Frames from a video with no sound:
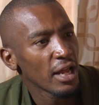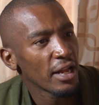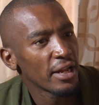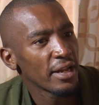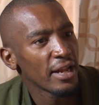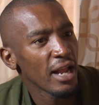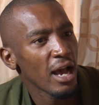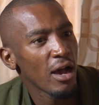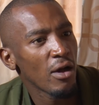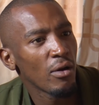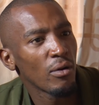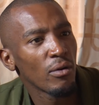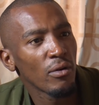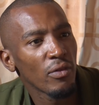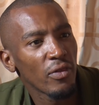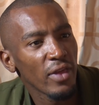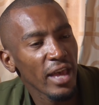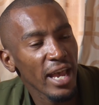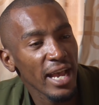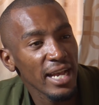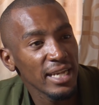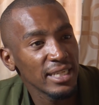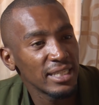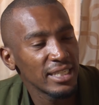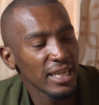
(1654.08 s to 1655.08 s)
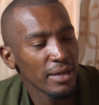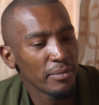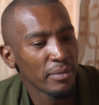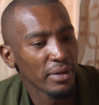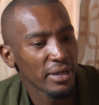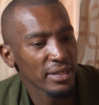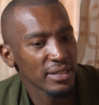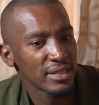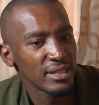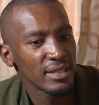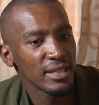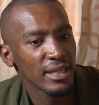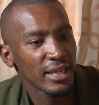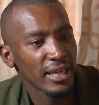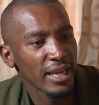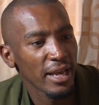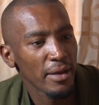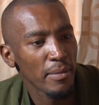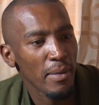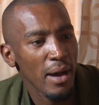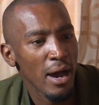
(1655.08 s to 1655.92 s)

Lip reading: Now, the ATM recently came